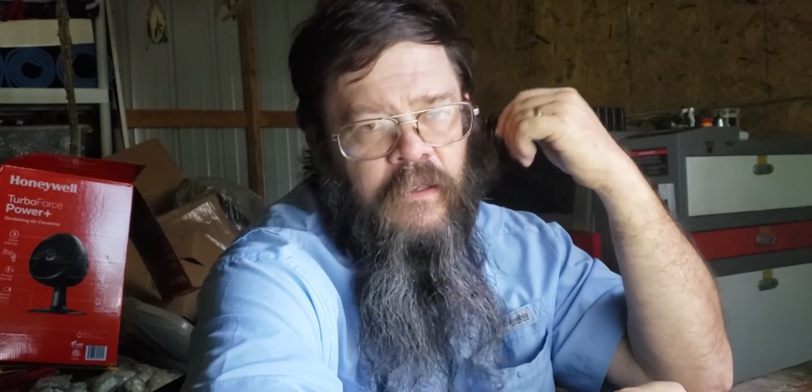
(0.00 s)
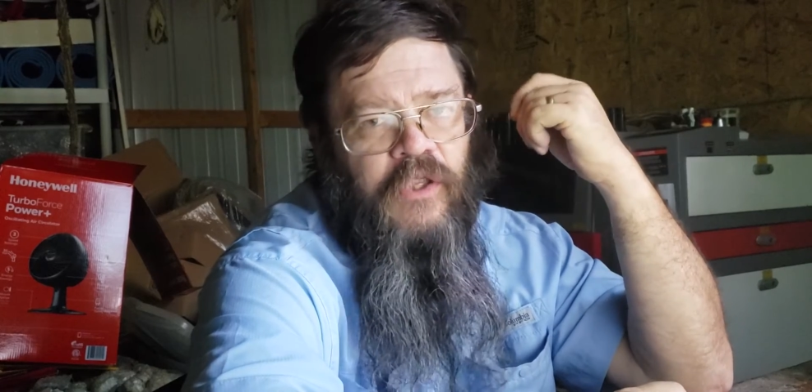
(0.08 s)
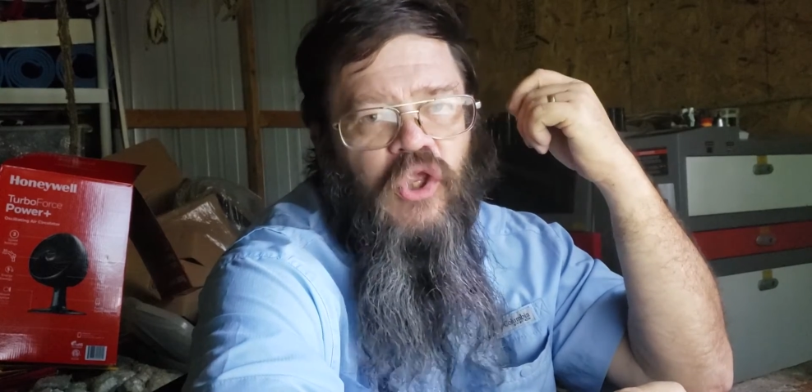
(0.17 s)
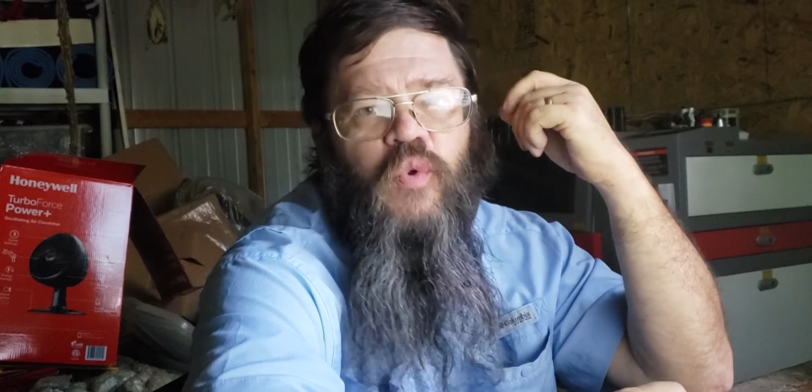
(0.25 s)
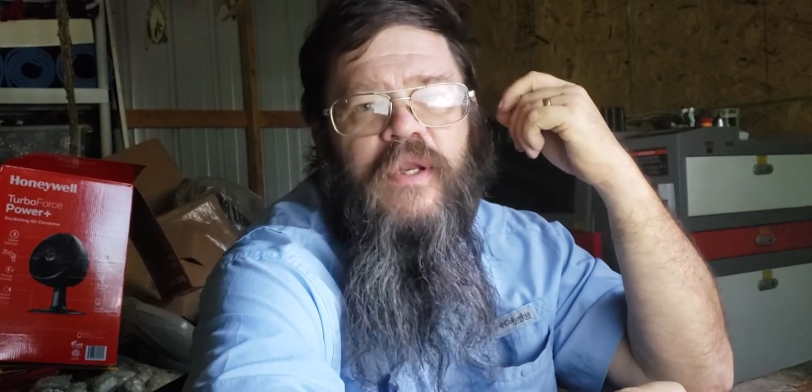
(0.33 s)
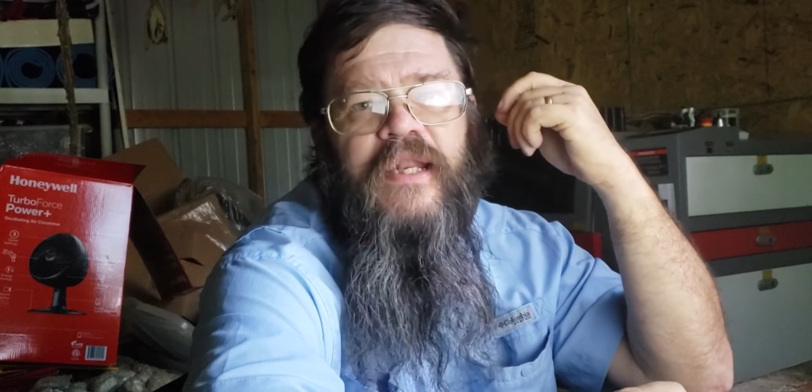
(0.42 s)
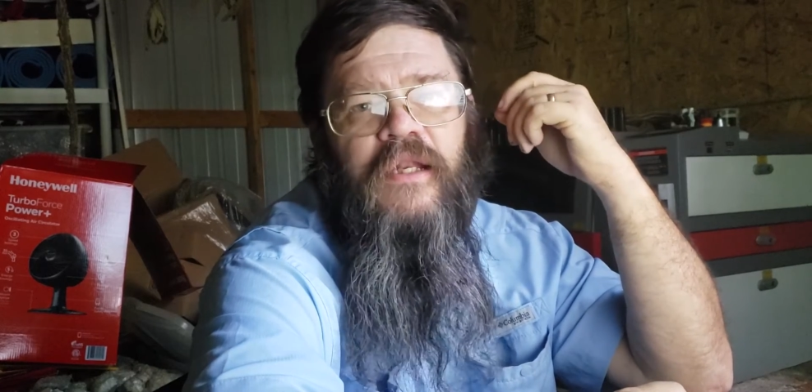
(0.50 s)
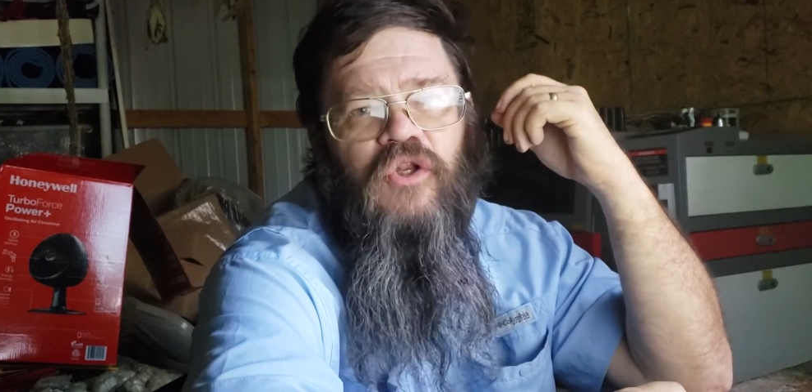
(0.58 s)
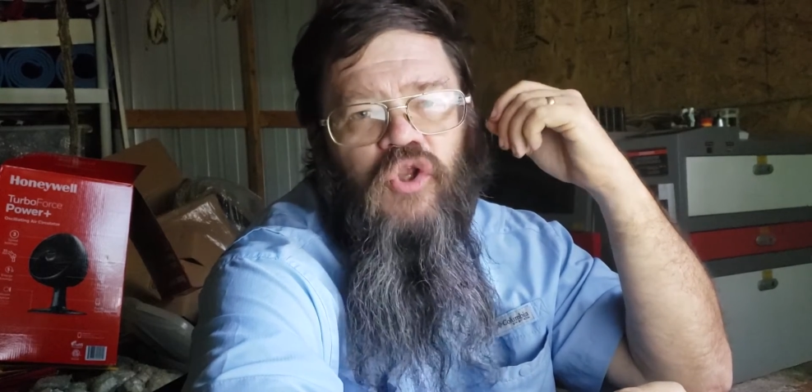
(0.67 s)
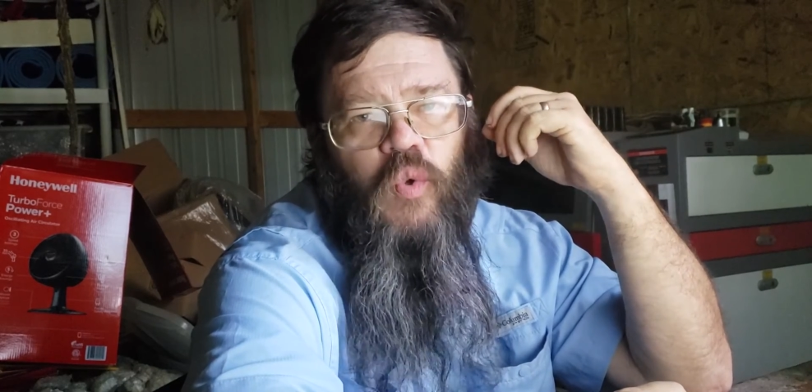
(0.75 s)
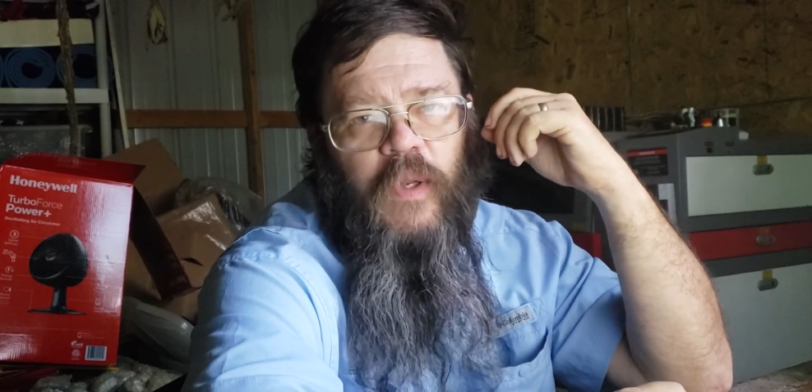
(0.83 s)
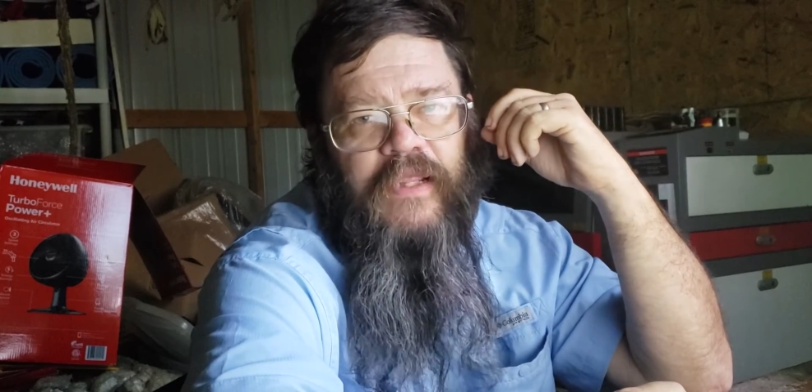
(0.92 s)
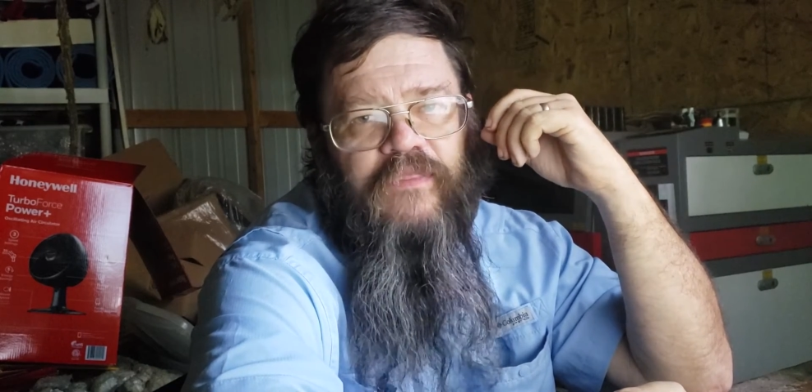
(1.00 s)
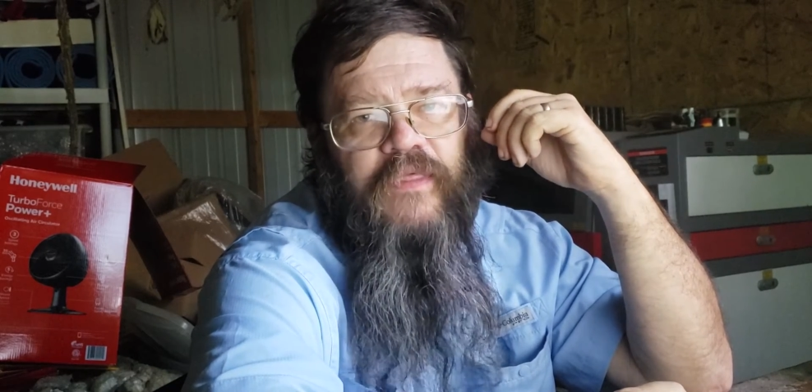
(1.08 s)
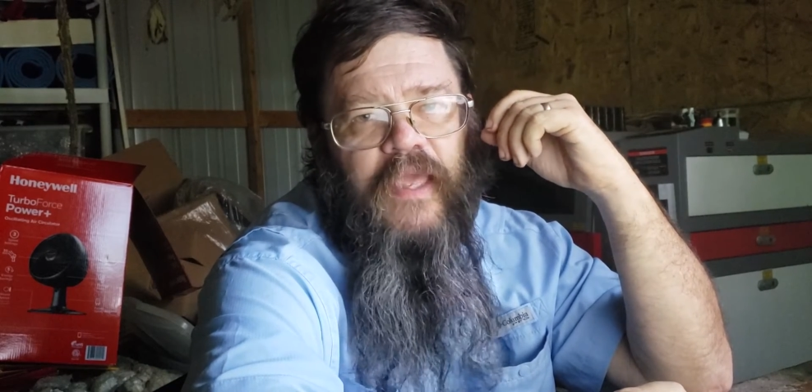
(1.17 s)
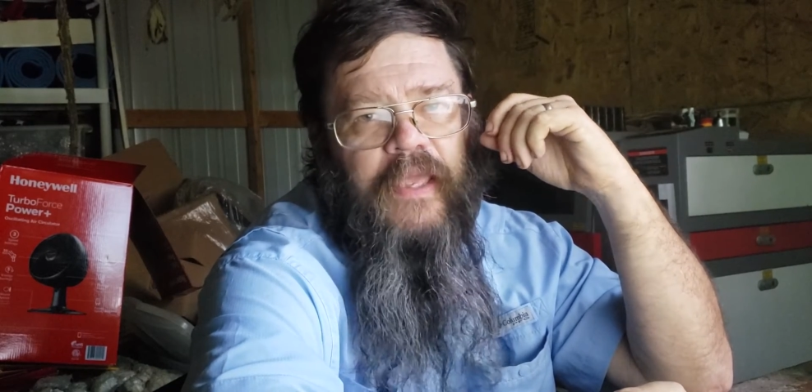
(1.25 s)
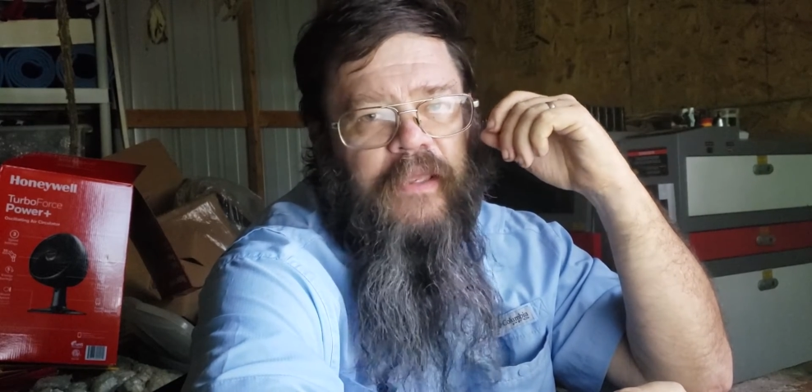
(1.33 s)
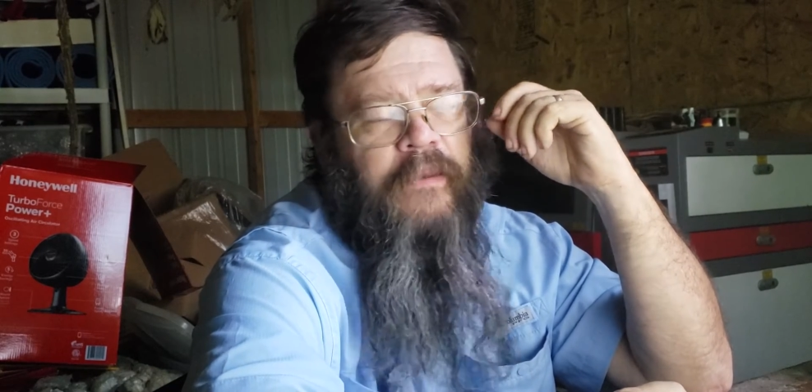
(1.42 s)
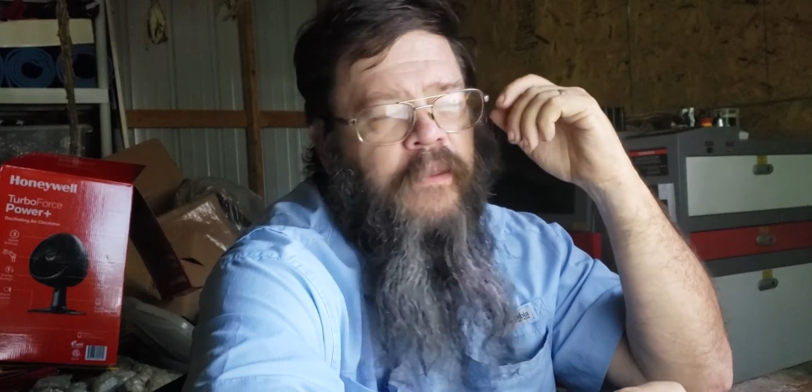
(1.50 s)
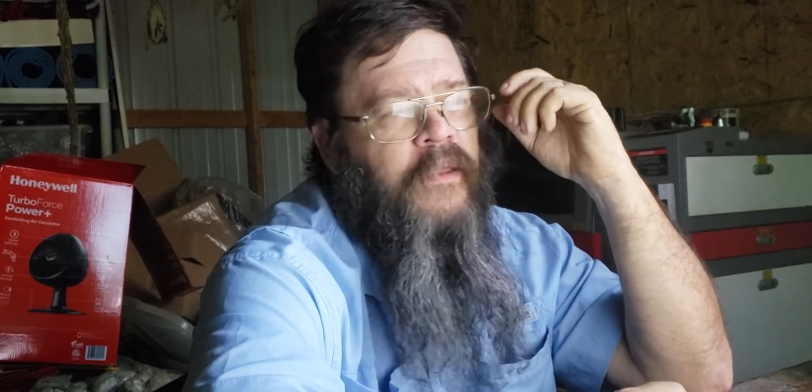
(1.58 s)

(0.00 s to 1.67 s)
You didn't do anything.